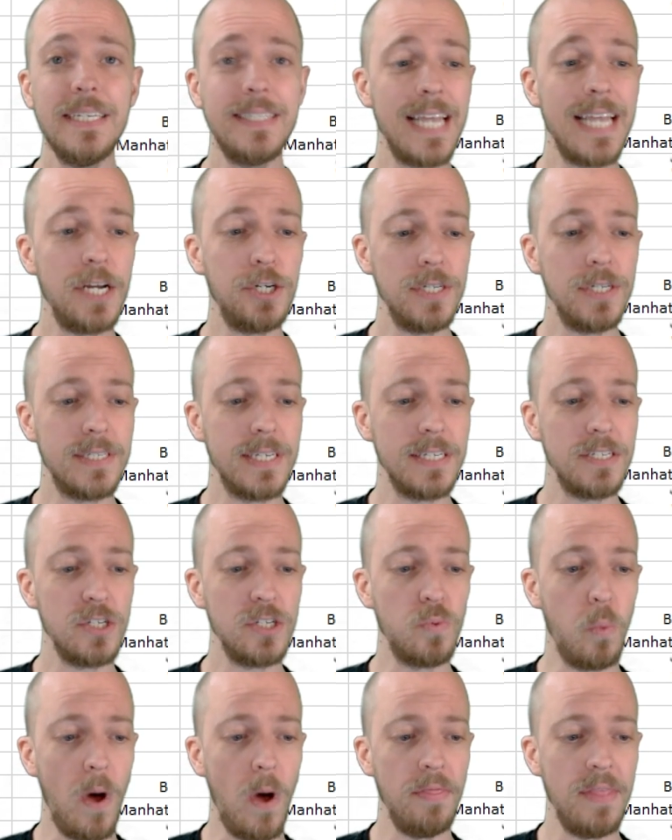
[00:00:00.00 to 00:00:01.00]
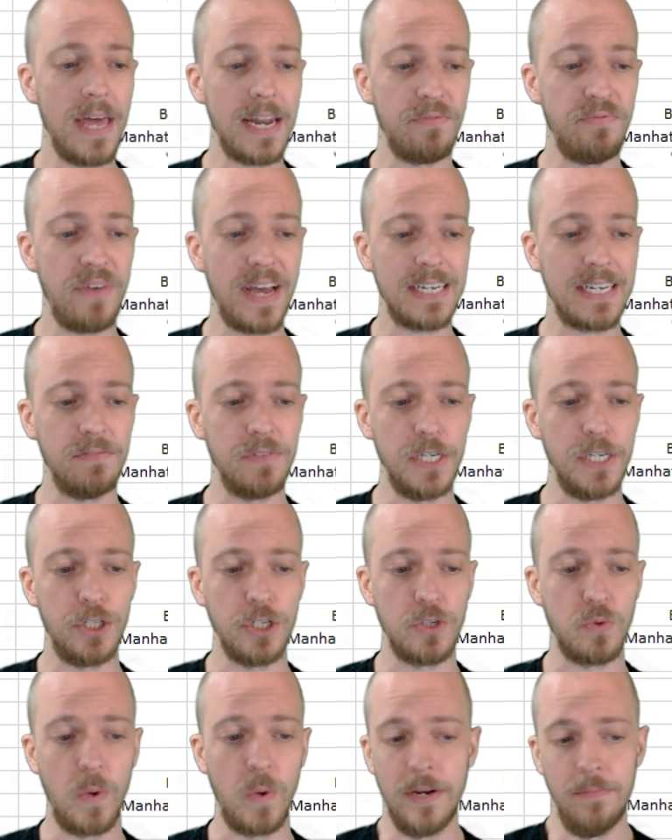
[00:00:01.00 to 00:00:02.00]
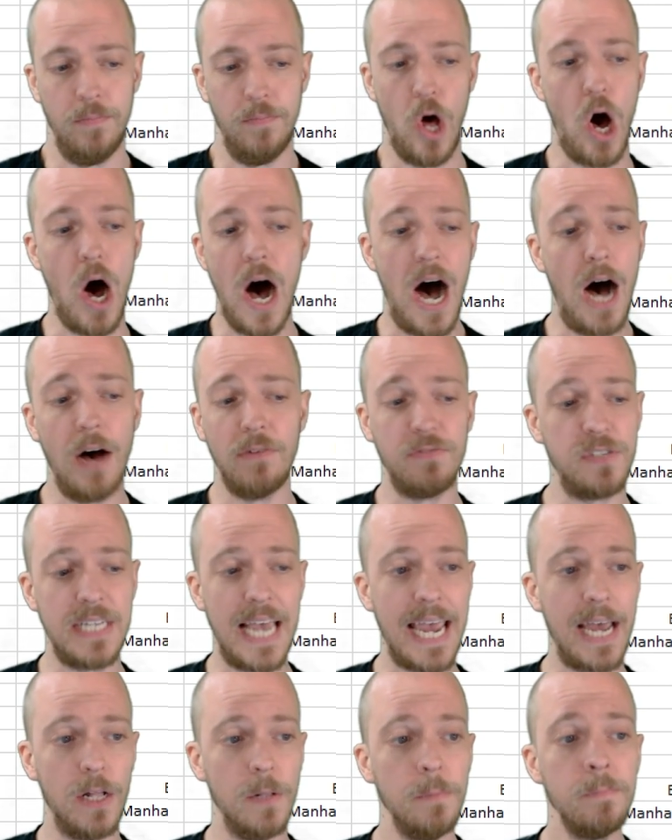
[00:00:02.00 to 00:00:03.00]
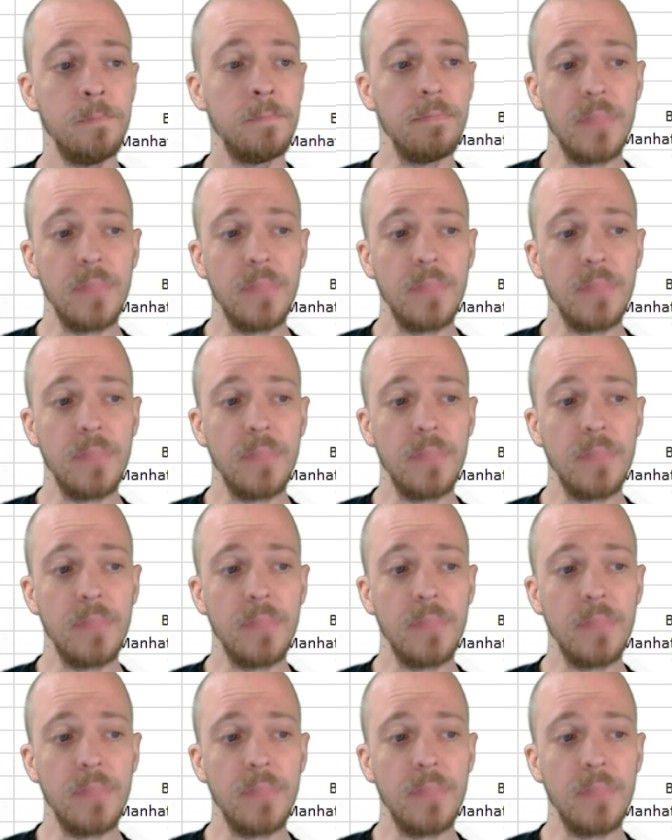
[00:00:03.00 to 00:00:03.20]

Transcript: stations, this is one that effectively just went off sale.